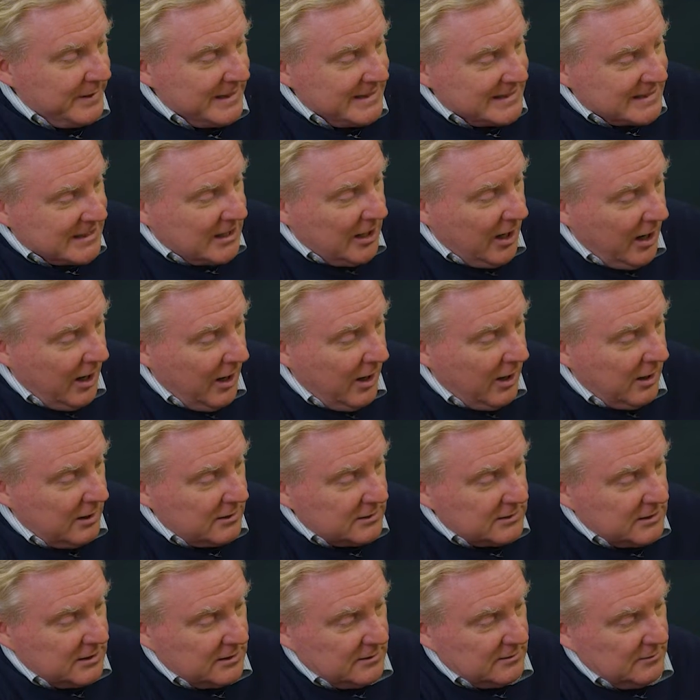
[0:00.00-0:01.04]
his
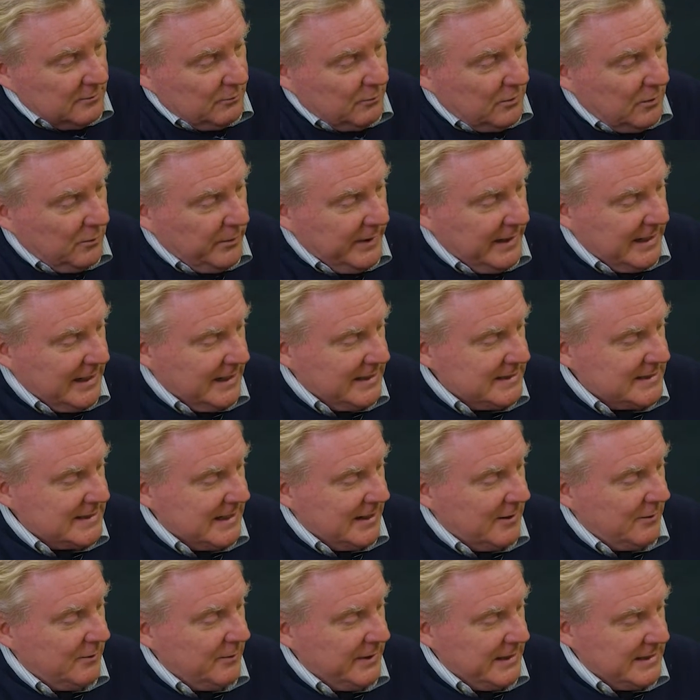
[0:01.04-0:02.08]
card, what we can
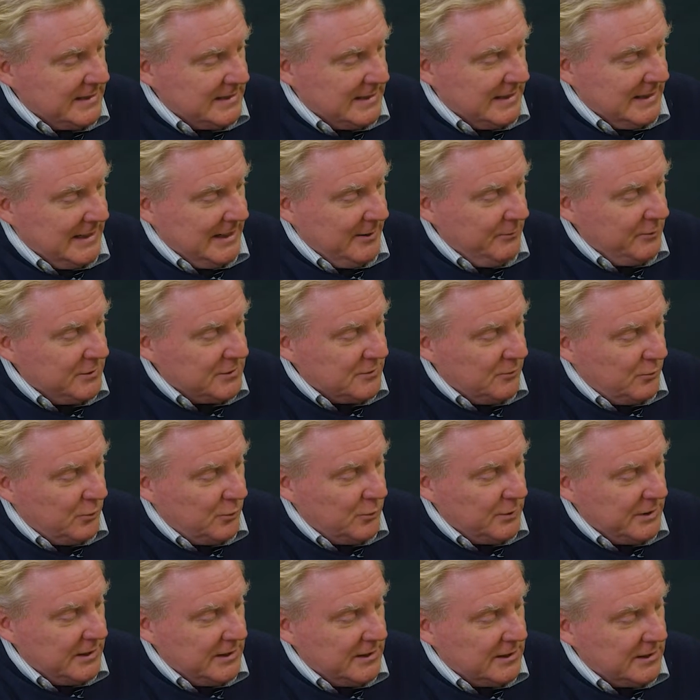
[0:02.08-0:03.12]
tell is that he was
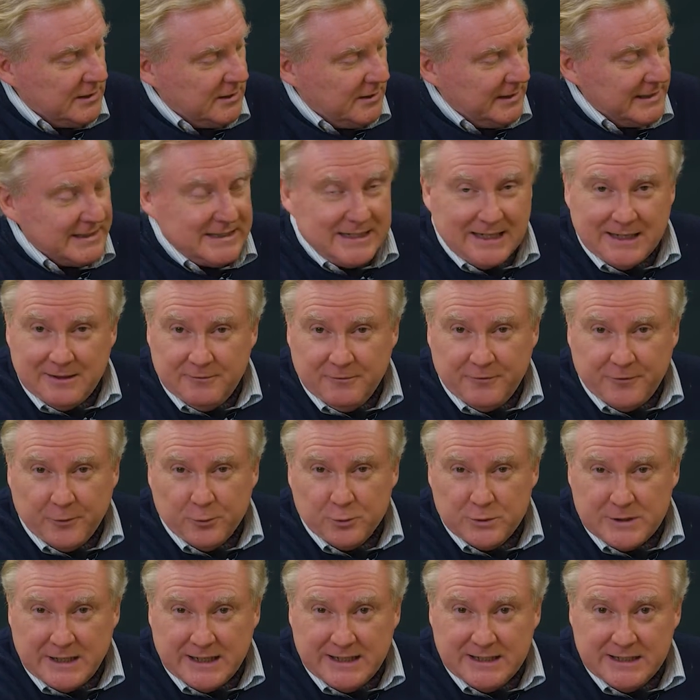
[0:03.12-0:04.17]
awarded the
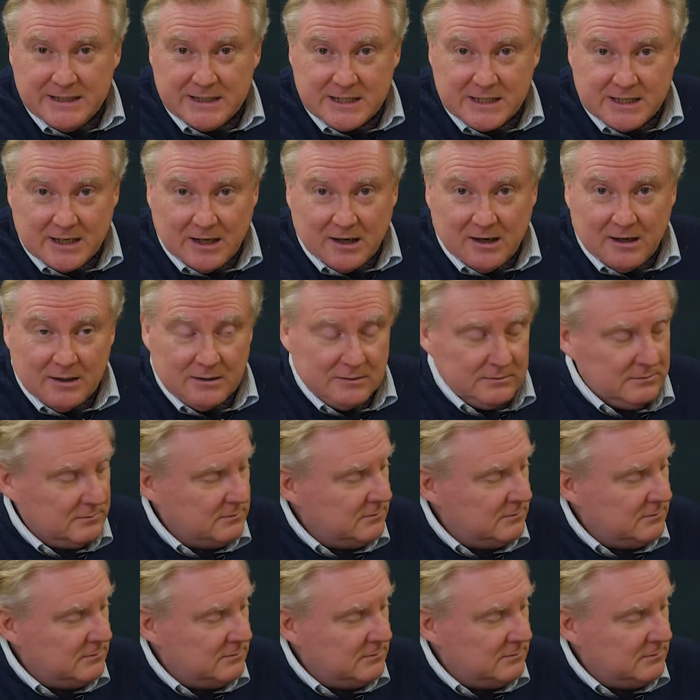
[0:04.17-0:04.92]
1914 Star,